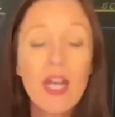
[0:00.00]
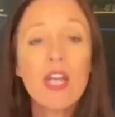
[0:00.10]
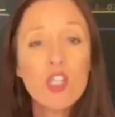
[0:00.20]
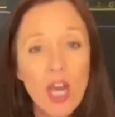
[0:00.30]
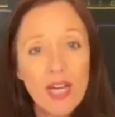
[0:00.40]

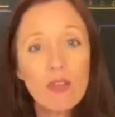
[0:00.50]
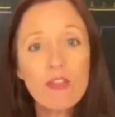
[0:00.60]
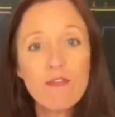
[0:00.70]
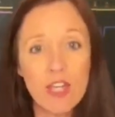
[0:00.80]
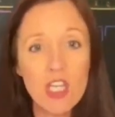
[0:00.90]
check out the
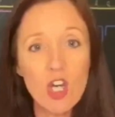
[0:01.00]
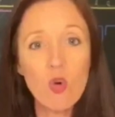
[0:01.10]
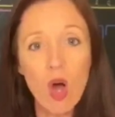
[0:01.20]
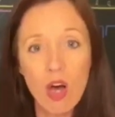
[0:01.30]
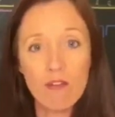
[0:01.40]
video
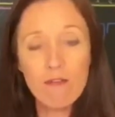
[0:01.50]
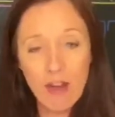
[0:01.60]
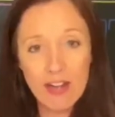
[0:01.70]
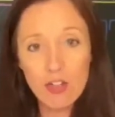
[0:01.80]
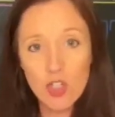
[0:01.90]
on
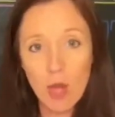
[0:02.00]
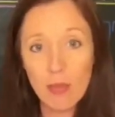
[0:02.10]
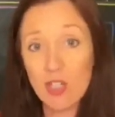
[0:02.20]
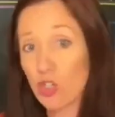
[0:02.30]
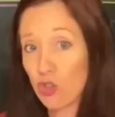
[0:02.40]
fire
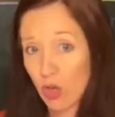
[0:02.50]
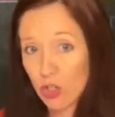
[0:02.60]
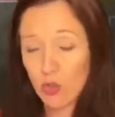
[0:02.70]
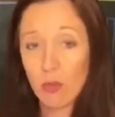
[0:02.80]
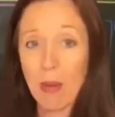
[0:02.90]
stopping
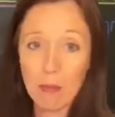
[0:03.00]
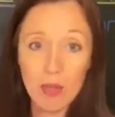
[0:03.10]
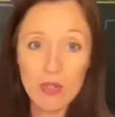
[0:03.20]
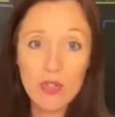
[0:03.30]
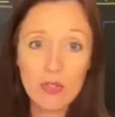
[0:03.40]
structural
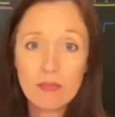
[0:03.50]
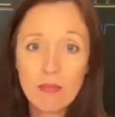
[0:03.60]
members.